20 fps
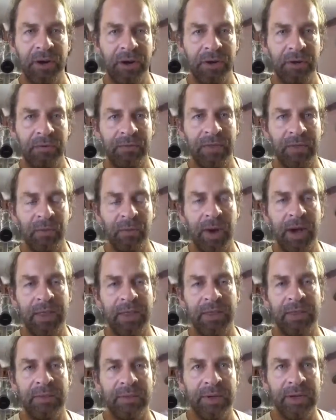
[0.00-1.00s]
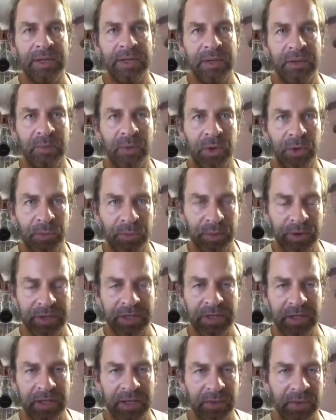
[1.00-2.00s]
of the way that the rest of the world
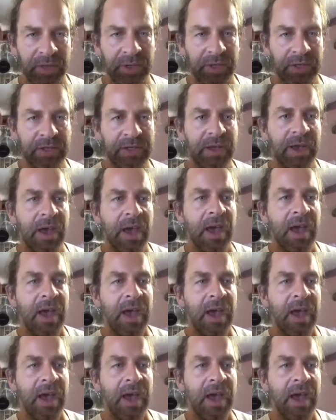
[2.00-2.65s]
presently works.